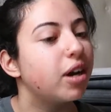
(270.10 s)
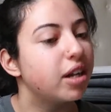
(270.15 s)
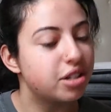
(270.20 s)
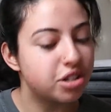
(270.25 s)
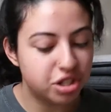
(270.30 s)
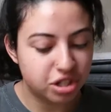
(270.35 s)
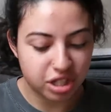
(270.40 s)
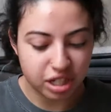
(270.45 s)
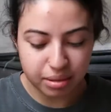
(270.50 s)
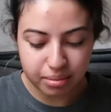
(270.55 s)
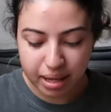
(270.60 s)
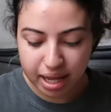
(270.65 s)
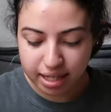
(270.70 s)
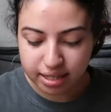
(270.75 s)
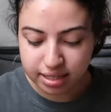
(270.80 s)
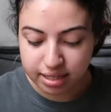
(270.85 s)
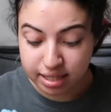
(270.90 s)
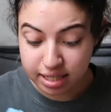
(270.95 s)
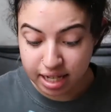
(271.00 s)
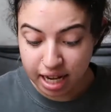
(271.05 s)
one sheet
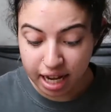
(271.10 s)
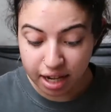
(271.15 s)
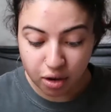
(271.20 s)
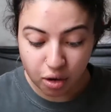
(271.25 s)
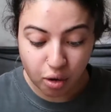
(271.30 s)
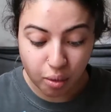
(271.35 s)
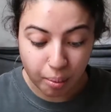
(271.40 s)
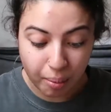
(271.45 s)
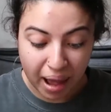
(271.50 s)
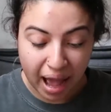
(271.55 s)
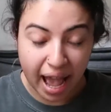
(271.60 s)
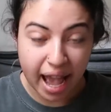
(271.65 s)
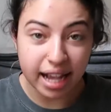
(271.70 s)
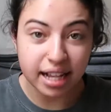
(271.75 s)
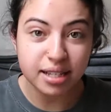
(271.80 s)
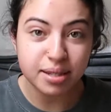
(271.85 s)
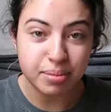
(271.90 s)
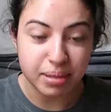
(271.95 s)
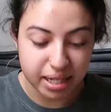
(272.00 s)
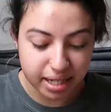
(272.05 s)
mask, not a whole
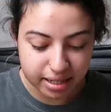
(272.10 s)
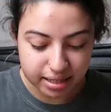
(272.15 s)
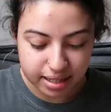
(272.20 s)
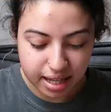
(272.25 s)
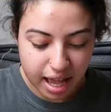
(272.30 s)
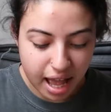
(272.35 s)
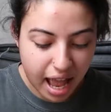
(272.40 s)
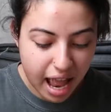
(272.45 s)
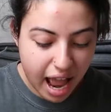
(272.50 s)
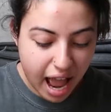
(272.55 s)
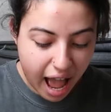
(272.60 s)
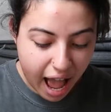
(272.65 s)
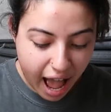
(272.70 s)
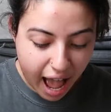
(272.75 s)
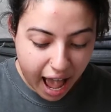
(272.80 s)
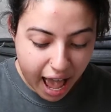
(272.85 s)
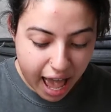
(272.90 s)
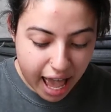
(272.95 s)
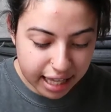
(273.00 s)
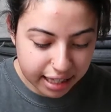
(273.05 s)
box, because
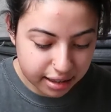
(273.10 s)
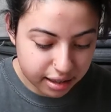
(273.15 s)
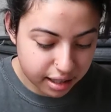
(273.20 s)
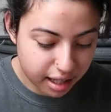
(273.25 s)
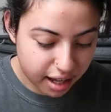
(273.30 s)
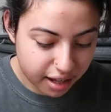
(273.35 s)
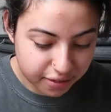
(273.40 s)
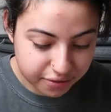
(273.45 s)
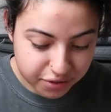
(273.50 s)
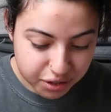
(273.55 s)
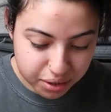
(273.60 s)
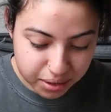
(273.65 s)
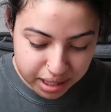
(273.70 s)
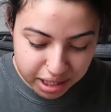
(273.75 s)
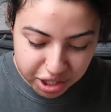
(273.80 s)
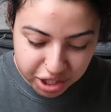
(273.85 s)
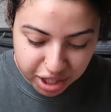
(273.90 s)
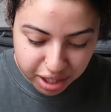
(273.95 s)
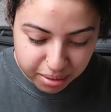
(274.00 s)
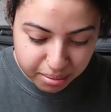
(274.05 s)
I love
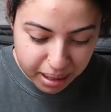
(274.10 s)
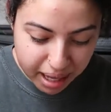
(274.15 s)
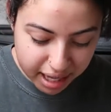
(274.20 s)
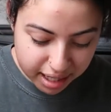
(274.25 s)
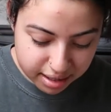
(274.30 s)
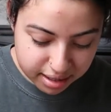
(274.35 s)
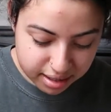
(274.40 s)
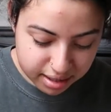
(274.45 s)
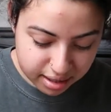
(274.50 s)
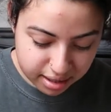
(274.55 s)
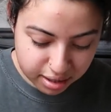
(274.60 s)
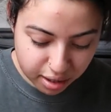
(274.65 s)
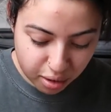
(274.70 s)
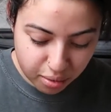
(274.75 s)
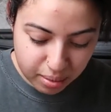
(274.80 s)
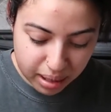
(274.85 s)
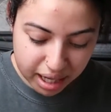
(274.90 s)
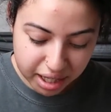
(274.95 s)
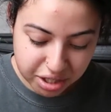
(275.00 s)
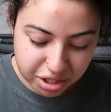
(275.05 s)
doing sheet masks
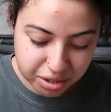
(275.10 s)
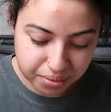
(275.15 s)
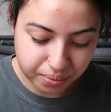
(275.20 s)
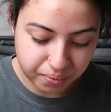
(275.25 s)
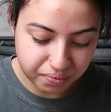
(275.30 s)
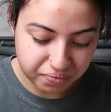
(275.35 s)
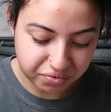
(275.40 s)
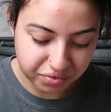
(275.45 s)
so much.